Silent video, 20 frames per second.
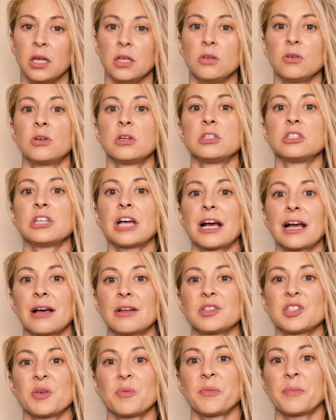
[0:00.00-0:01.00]
you can check
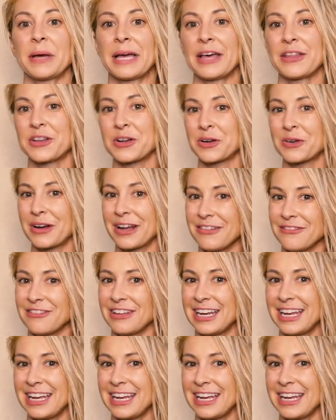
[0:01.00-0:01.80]
out some of my other great